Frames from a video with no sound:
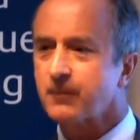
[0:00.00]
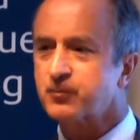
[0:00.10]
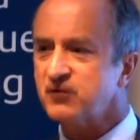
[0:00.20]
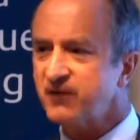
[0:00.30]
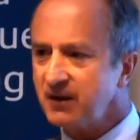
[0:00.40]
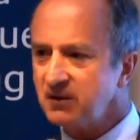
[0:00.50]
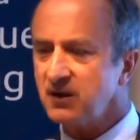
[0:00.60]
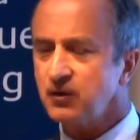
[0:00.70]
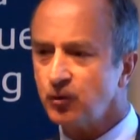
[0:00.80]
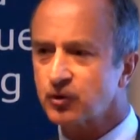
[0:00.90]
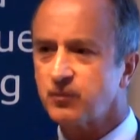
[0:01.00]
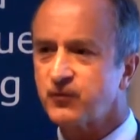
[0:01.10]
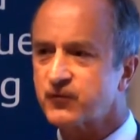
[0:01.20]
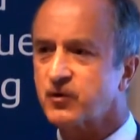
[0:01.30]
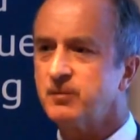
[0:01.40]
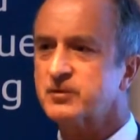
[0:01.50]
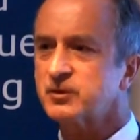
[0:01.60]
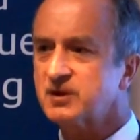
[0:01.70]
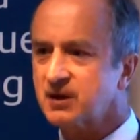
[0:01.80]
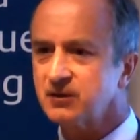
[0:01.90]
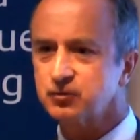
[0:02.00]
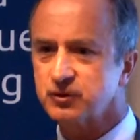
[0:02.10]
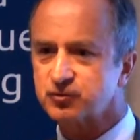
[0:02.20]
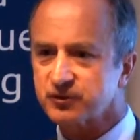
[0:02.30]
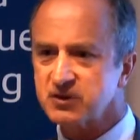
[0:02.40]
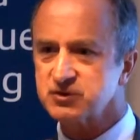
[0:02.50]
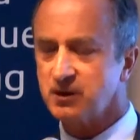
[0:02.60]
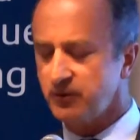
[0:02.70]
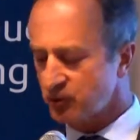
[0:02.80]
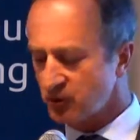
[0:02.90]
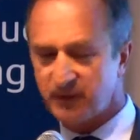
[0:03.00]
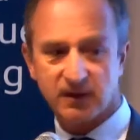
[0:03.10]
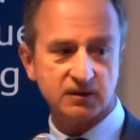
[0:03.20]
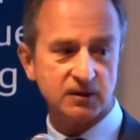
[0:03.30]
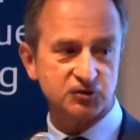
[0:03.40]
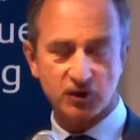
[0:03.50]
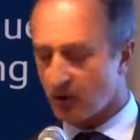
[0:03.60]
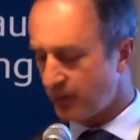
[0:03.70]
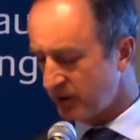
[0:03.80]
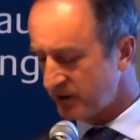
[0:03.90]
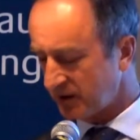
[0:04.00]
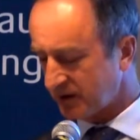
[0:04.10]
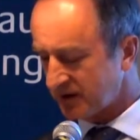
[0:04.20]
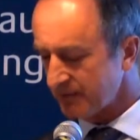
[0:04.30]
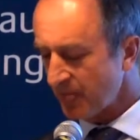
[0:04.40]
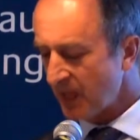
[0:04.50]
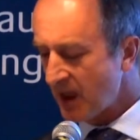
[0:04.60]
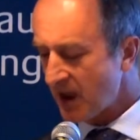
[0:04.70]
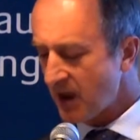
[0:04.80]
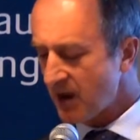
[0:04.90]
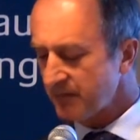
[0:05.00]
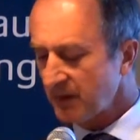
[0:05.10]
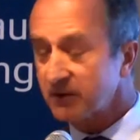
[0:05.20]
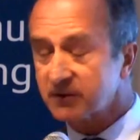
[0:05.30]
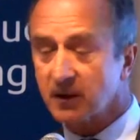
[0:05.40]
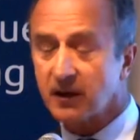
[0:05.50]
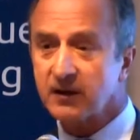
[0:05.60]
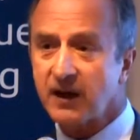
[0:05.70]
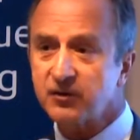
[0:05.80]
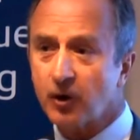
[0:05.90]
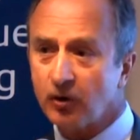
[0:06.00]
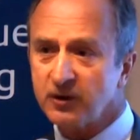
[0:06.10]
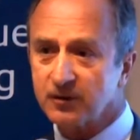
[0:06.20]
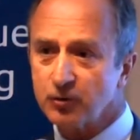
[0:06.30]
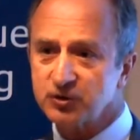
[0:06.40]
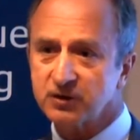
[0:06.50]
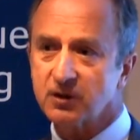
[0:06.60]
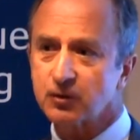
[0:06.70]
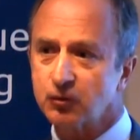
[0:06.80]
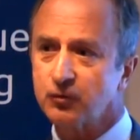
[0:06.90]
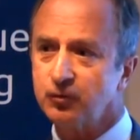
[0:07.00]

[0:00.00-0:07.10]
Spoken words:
preventing Europe from a return to the traditional European geopolitics. And the only solution to